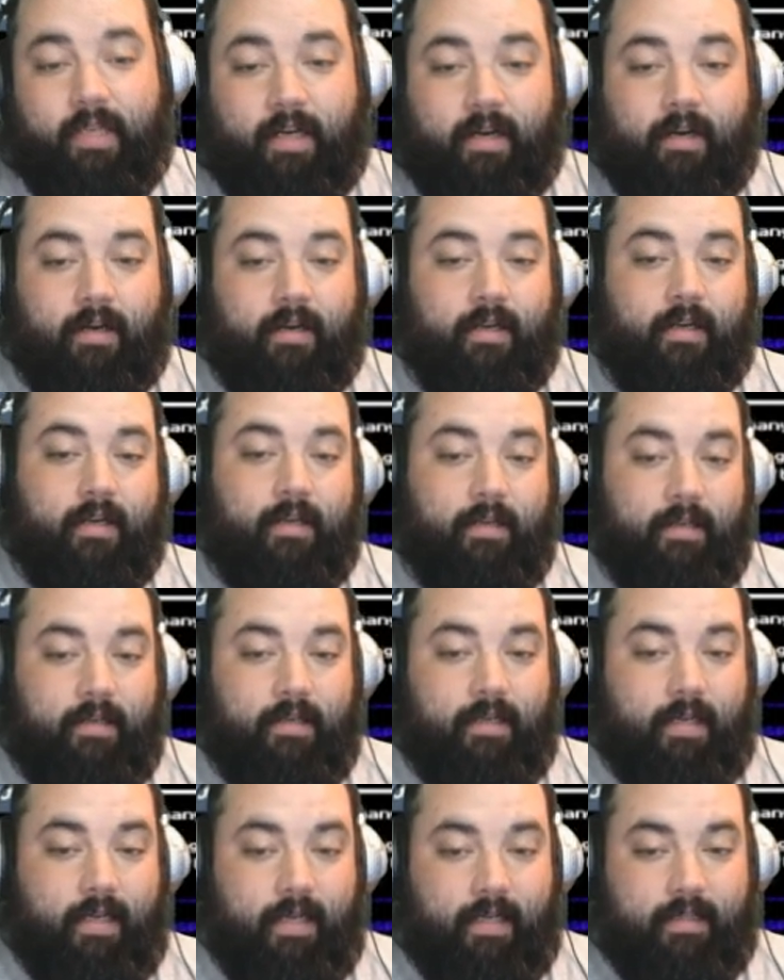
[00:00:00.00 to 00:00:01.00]
there.
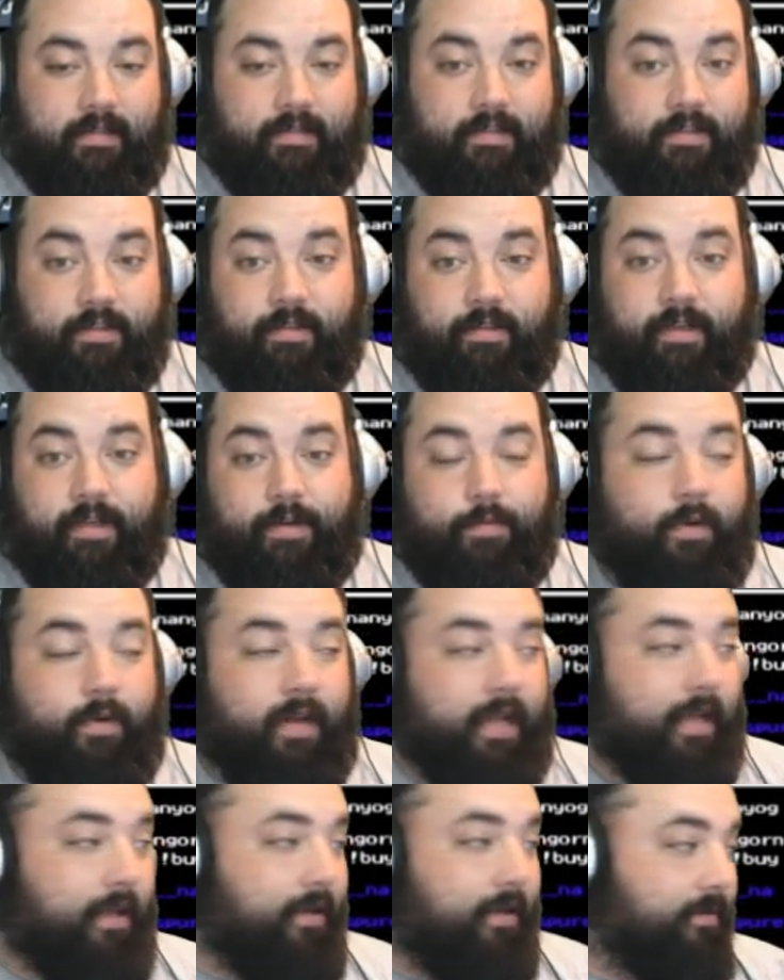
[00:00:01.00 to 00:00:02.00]
It's doing
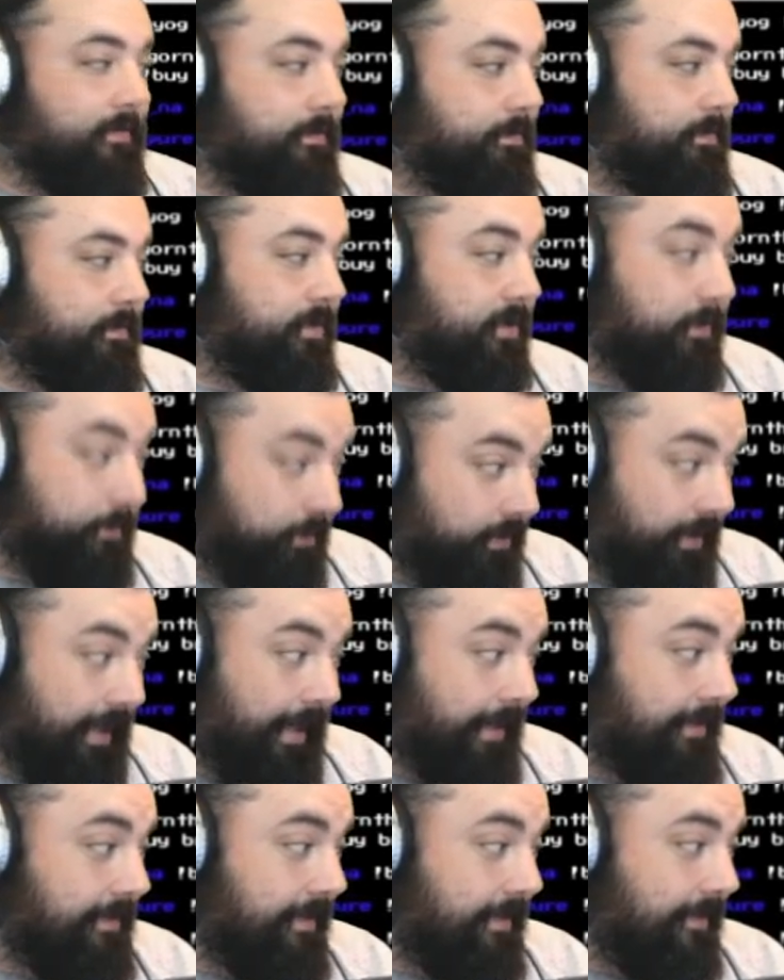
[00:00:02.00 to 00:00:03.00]
well.
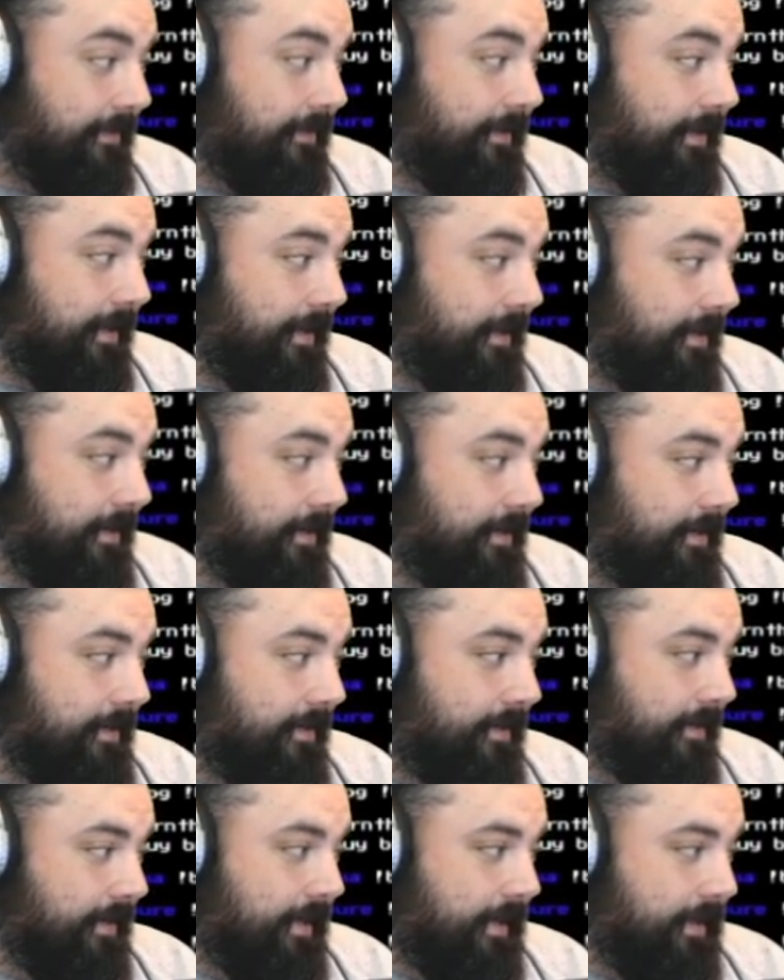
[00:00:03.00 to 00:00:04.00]
Surprisingly,
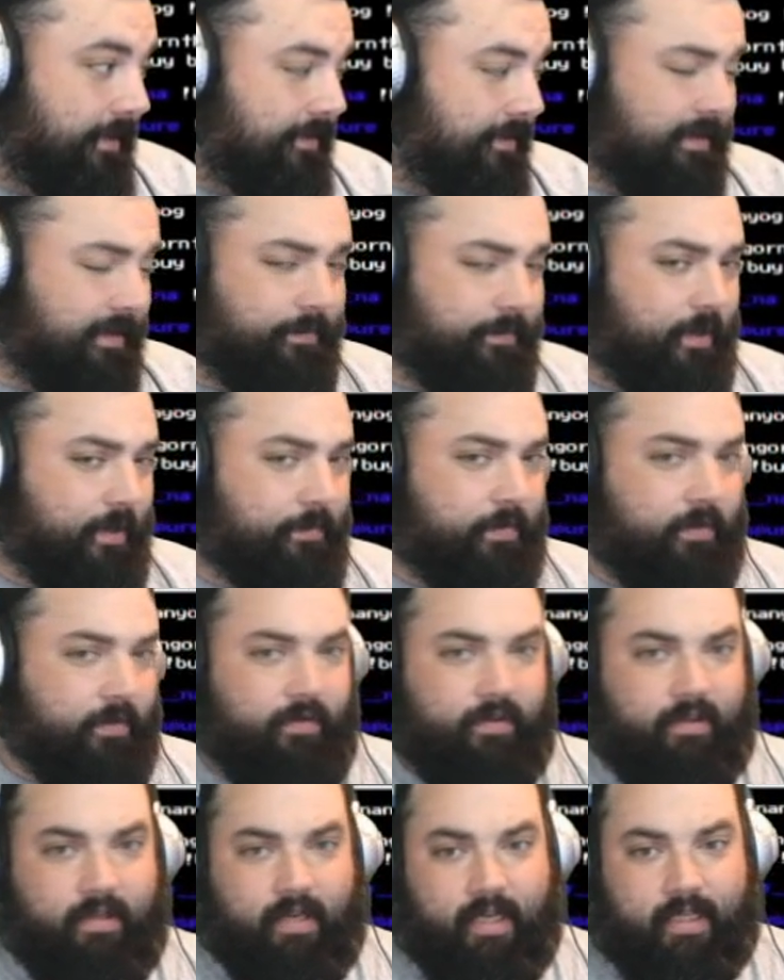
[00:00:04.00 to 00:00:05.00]
some people
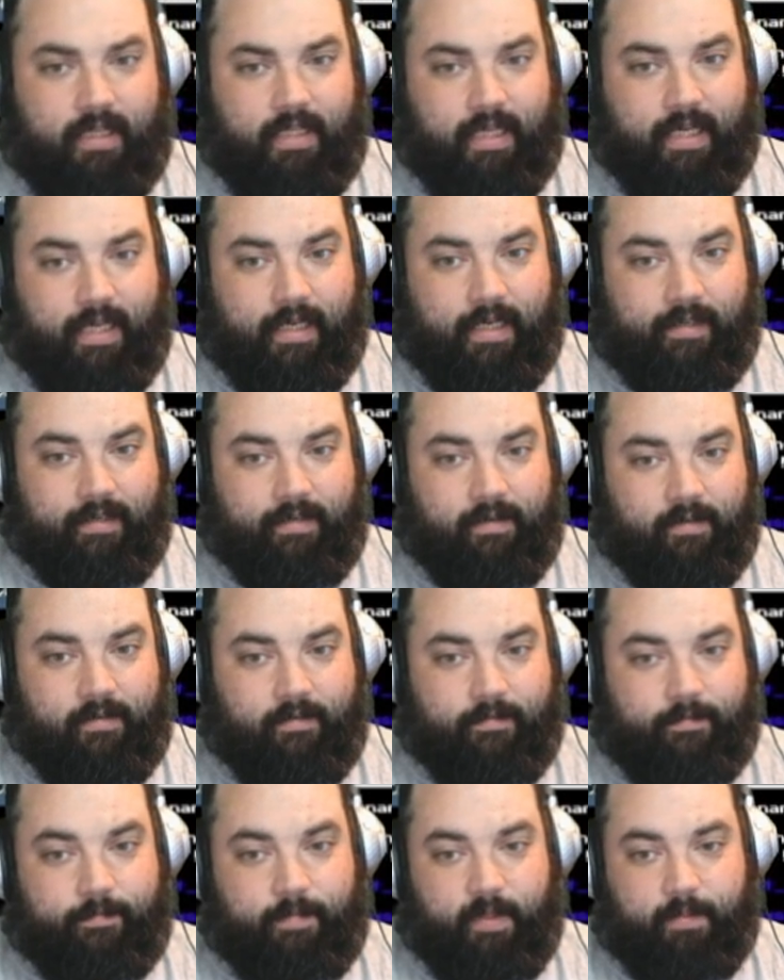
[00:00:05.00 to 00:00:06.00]
thought that
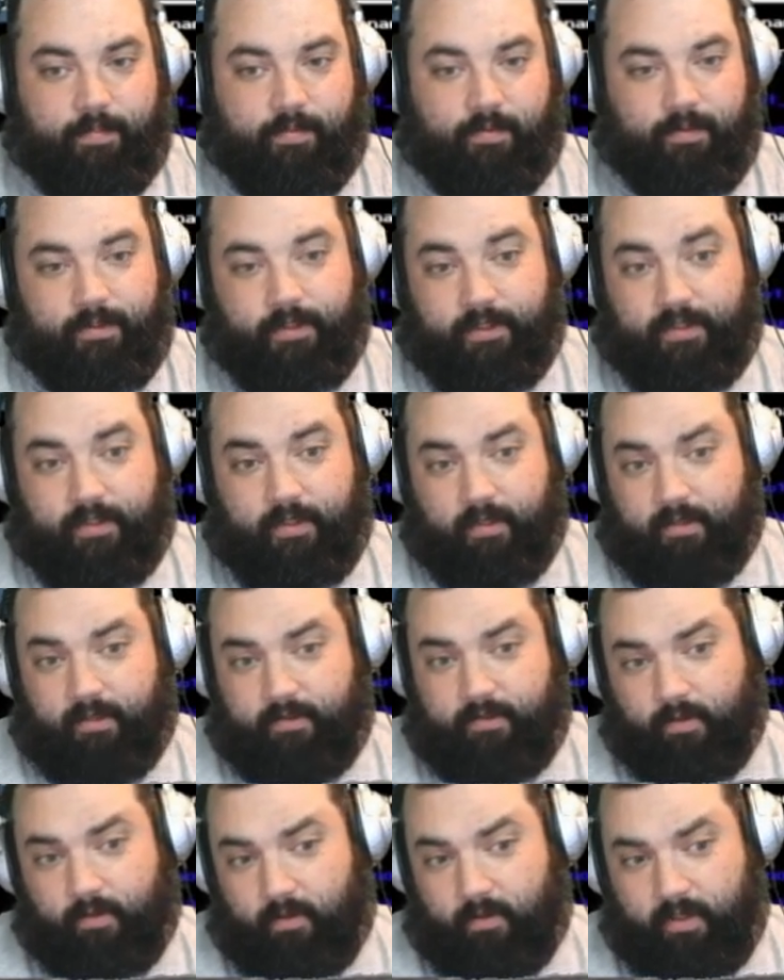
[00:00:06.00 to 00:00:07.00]
people were just going to
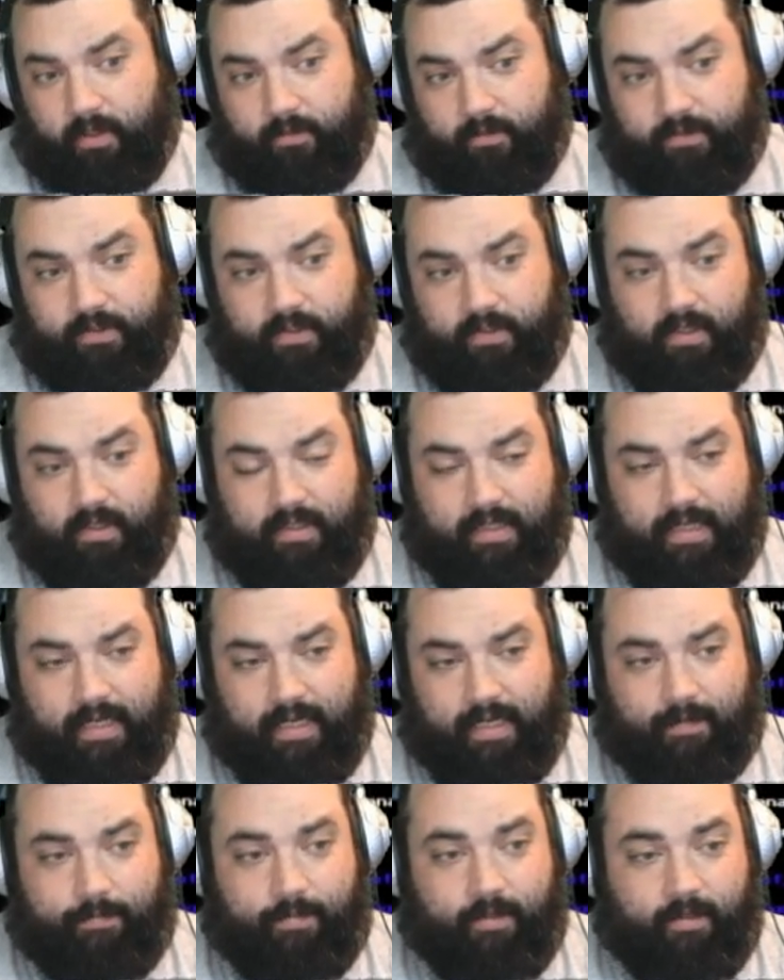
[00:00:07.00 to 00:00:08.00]
troll it and it was going to
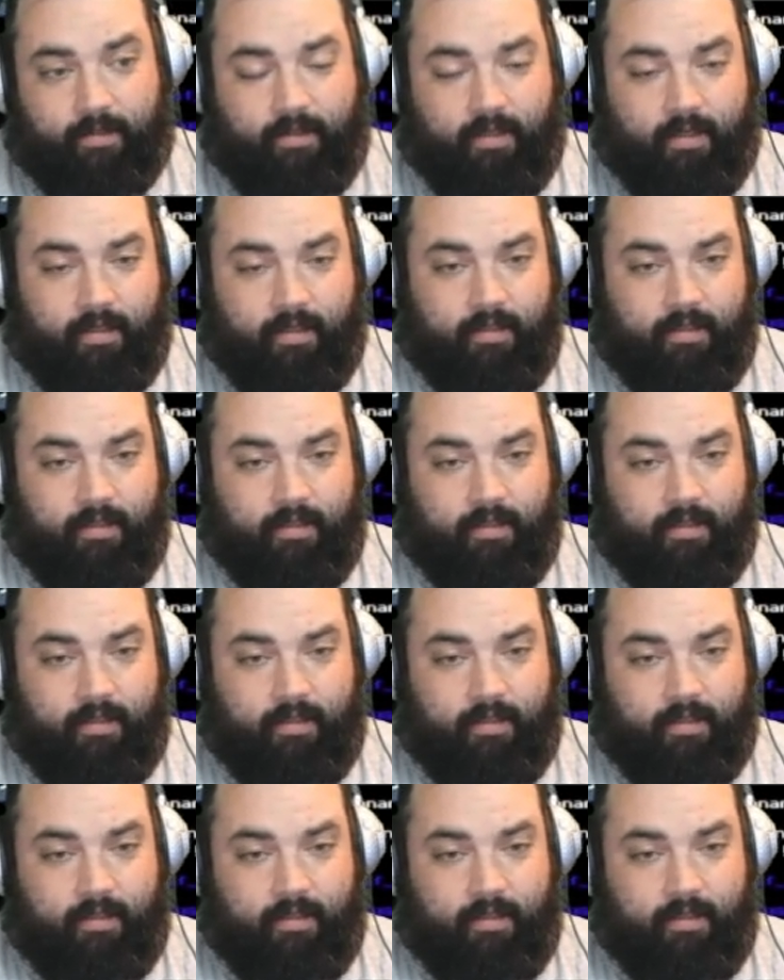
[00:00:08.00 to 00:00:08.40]
tank, but